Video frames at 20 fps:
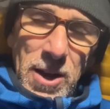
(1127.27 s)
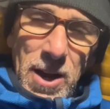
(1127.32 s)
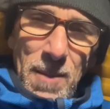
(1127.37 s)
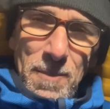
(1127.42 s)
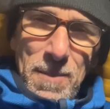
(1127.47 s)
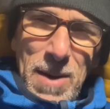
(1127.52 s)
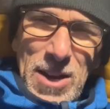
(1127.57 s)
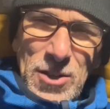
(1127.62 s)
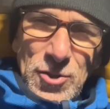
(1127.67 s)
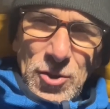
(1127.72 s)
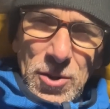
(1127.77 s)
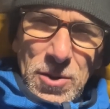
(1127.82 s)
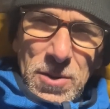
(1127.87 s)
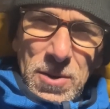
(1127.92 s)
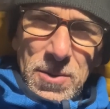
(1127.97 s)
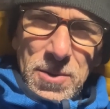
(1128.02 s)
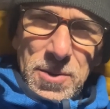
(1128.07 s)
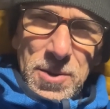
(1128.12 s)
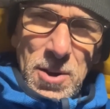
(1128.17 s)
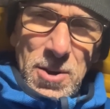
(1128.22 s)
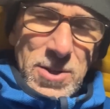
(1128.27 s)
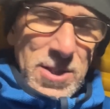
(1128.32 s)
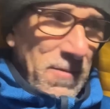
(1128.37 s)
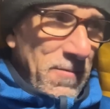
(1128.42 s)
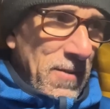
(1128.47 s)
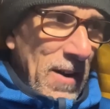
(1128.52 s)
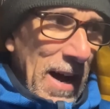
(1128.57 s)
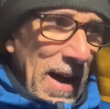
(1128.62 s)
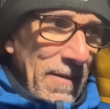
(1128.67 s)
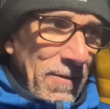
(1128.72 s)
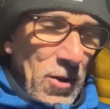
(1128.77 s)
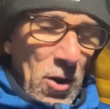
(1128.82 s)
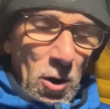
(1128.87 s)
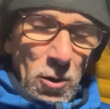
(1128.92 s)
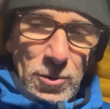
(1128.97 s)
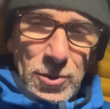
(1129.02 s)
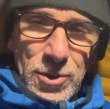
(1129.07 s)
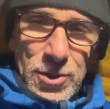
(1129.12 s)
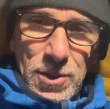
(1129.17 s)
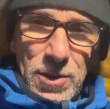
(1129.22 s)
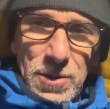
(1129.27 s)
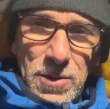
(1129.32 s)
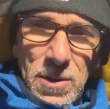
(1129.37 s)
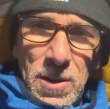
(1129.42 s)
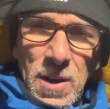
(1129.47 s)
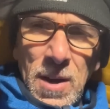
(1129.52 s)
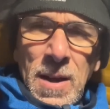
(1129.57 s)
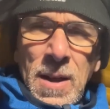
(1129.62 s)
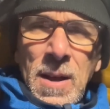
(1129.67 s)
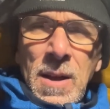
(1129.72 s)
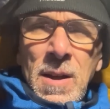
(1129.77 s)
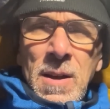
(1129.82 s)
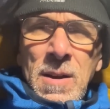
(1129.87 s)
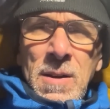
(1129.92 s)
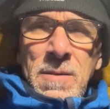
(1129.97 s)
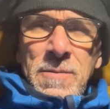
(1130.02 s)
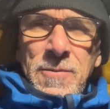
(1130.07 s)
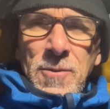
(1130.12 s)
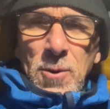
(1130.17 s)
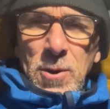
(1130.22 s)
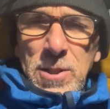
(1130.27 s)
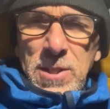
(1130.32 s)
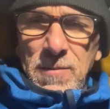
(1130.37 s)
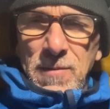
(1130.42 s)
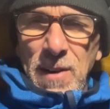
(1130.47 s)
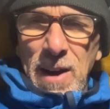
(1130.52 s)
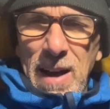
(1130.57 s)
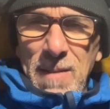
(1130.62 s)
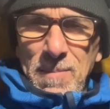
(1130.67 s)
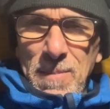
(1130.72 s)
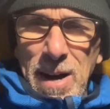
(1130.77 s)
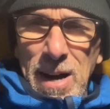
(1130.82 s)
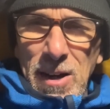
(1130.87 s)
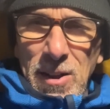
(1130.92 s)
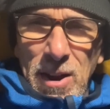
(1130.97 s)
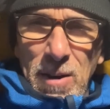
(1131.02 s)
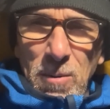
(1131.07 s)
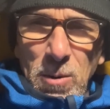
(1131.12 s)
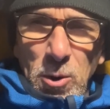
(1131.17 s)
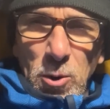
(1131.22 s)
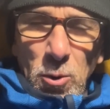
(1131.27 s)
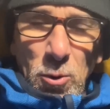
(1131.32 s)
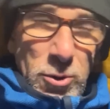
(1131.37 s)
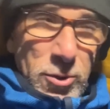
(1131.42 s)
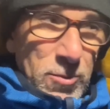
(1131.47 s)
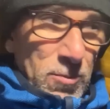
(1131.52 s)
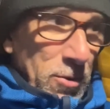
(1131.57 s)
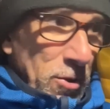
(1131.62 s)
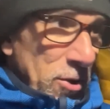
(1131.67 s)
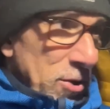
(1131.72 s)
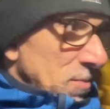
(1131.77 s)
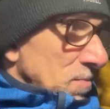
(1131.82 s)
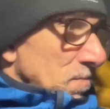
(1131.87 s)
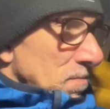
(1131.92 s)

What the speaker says: I measured 35 constant, 45-mile-an-hour gusts. Were just,